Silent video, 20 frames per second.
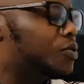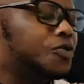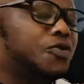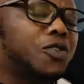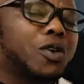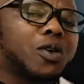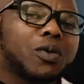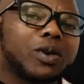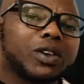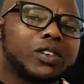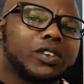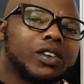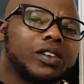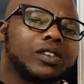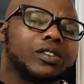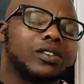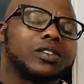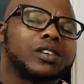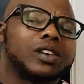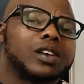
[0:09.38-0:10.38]
4
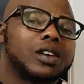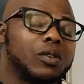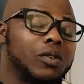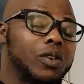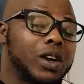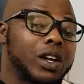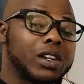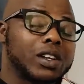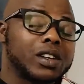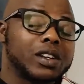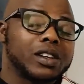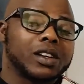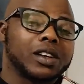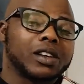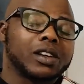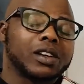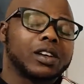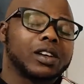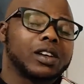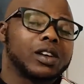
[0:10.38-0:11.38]
questions right
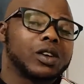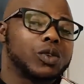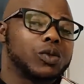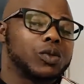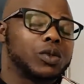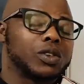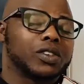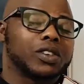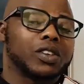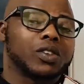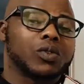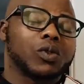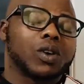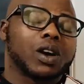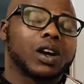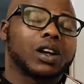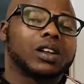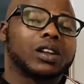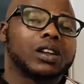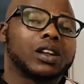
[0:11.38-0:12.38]
here. Question
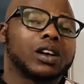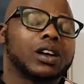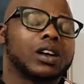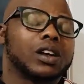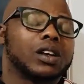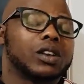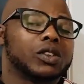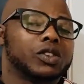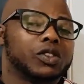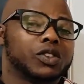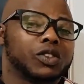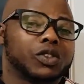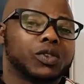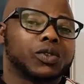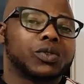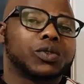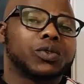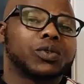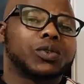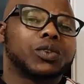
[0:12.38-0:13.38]
1,
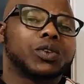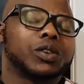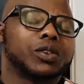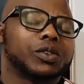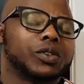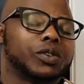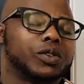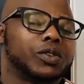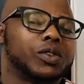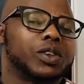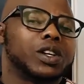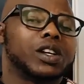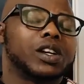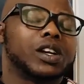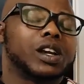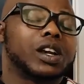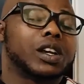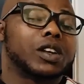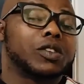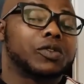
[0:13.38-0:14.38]
2,
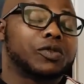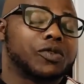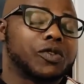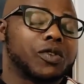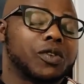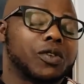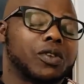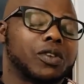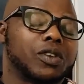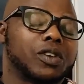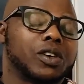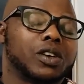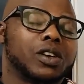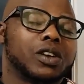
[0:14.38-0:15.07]
3, and 4.